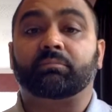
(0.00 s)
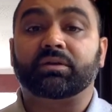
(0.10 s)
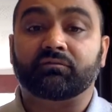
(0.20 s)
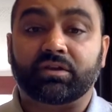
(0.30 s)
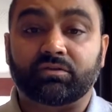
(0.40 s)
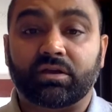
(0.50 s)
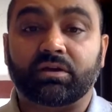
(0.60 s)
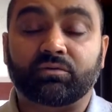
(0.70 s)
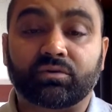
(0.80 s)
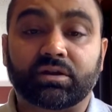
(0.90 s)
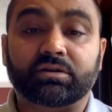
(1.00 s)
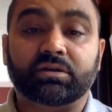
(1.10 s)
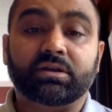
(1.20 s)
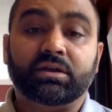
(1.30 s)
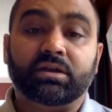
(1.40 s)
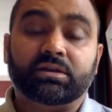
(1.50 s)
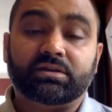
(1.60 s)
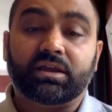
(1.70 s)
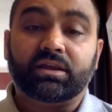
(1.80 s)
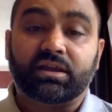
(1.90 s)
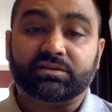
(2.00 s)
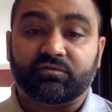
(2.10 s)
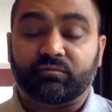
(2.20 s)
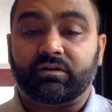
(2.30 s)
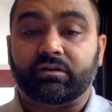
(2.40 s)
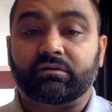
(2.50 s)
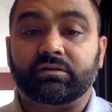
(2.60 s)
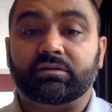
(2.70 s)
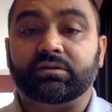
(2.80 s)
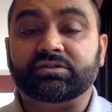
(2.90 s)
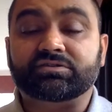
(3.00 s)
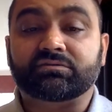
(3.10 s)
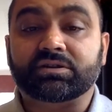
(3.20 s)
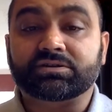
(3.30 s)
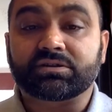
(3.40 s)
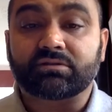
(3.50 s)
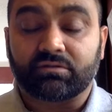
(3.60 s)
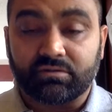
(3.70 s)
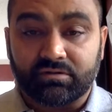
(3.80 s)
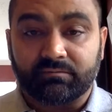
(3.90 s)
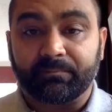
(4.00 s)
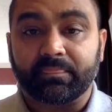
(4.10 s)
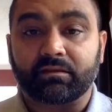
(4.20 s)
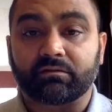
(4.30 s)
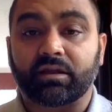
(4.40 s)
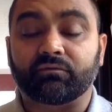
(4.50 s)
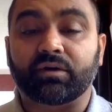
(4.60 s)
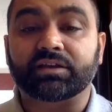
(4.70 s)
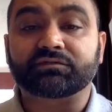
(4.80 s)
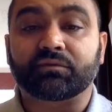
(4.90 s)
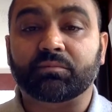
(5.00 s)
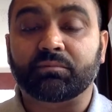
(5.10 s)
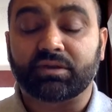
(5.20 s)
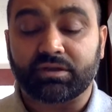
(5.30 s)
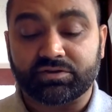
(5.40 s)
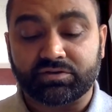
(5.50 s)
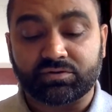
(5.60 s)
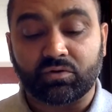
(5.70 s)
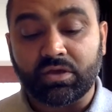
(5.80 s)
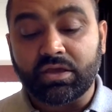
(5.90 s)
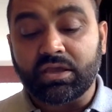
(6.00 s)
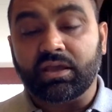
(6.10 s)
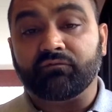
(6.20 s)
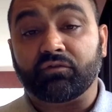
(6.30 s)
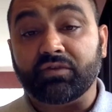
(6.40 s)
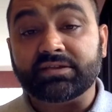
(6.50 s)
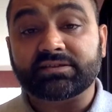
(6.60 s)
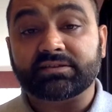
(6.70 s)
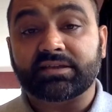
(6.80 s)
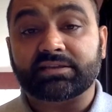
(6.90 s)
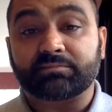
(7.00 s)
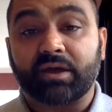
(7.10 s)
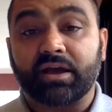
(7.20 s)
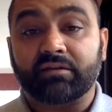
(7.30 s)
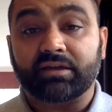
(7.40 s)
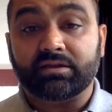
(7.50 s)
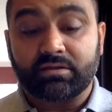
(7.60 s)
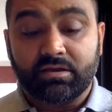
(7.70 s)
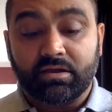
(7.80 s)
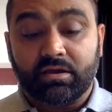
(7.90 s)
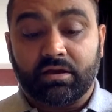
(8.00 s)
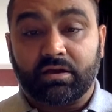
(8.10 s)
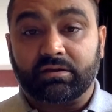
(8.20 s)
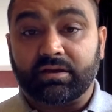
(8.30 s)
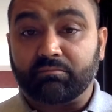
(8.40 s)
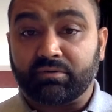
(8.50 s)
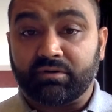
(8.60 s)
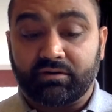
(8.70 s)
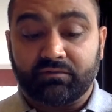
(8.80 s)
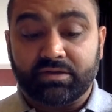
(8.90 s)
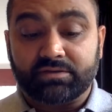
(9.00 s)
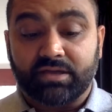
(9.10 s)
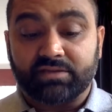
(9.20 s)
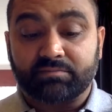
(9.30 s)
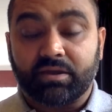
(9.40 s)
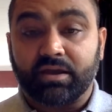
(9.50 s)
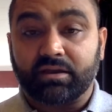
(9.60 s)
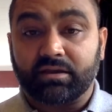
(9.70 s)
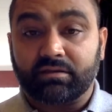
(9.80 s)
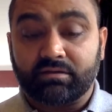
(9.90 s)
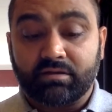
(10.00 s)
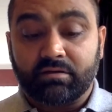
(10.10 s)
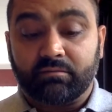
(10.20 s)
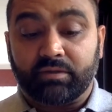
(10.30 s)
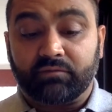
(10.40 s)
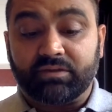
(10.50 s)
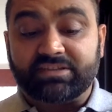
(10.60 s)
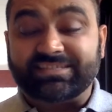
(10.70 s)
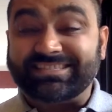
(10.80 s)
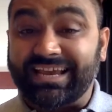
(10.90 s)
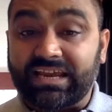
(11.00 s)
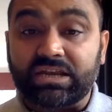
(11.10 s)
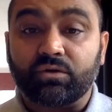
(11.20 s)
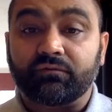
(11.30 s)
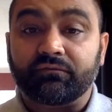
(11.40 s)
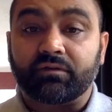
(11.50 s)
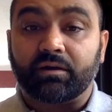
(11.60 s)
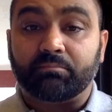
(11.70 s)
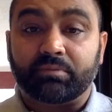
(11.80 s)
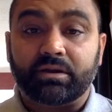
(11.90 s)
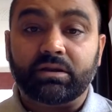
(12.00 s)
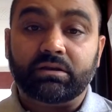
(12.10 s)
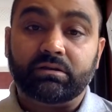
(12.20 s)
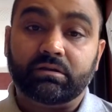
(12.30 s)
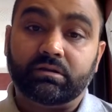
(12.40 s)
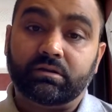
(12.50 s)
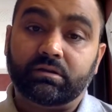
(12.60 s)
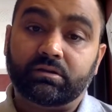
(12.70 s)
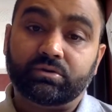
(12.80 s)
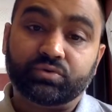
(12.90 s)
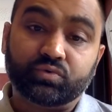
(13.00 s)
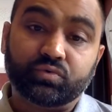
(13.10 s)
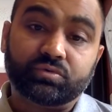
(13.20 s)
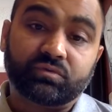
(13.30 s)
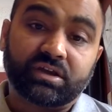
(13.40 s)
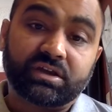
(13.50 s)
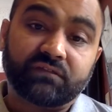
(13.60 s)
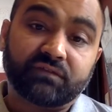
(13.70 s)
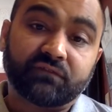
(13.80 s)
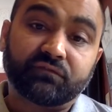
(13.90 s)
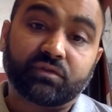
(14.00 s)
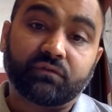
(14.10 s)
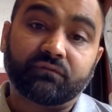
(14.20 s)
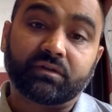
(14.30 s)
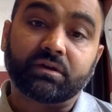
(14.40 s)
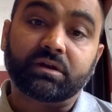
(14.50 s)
I'm giving you the accurate date as per the instruction or the advice from immigration. So if your visa is expiring, temporary visa expiring between 2nd of April to 25th of